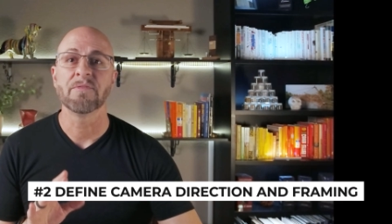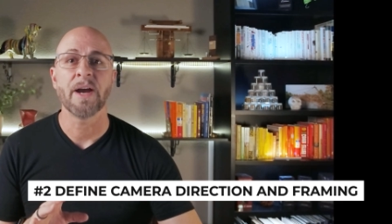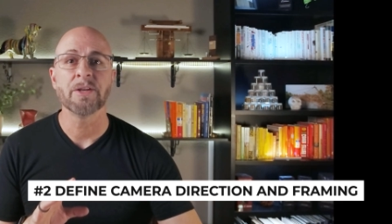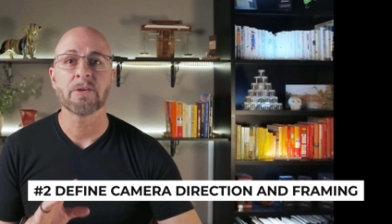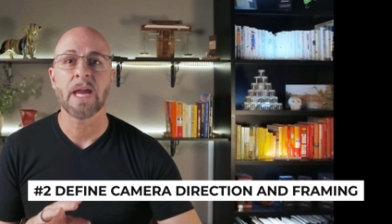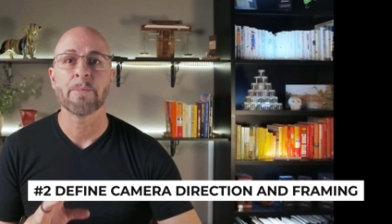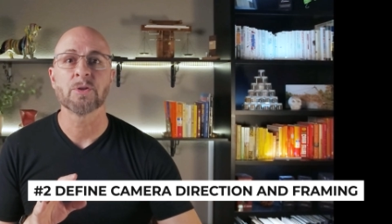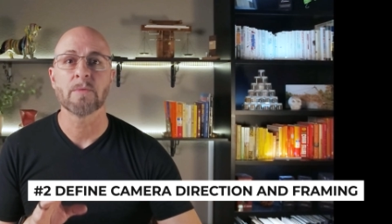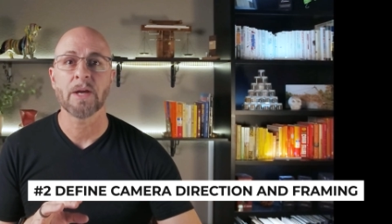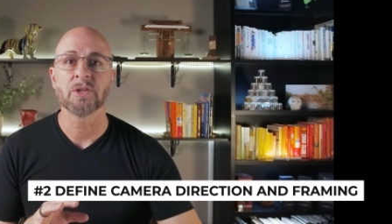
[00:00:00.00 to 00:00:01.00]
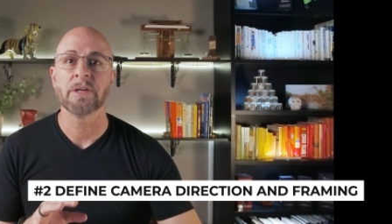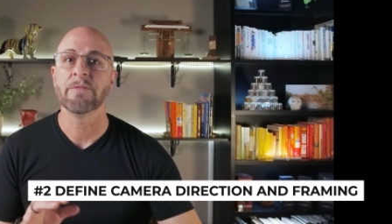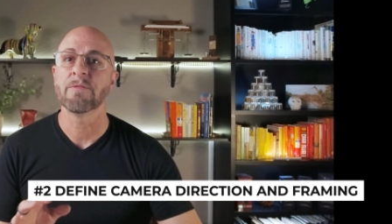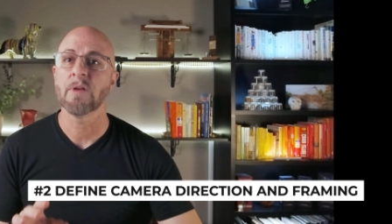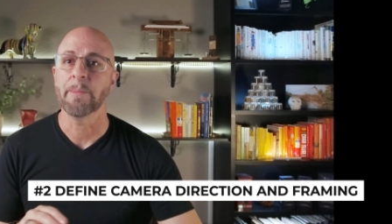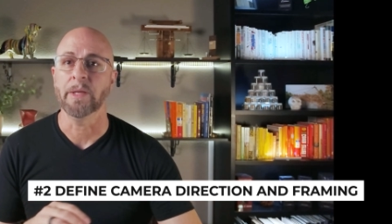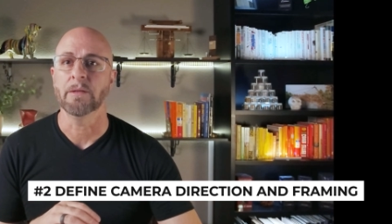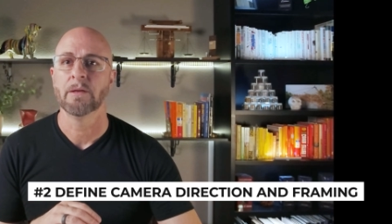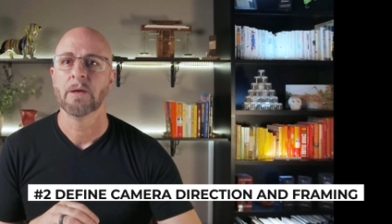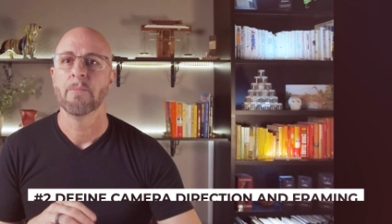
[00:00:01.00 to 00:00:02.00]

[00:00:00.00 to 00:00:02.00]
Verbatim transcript: define your camera direction and framing.